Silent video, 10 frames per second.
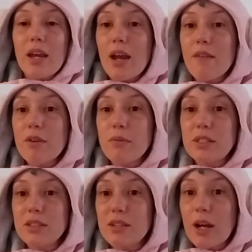
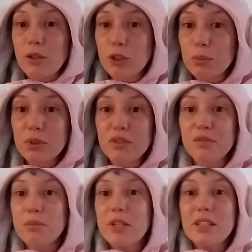everyone's eligible
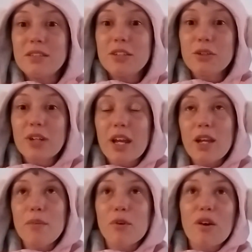for me to see your
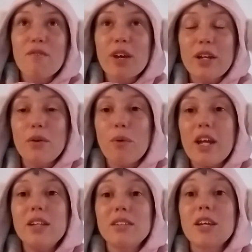name, or I'll find a
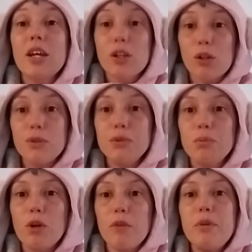way to include
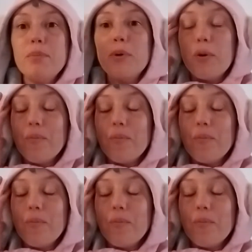more people.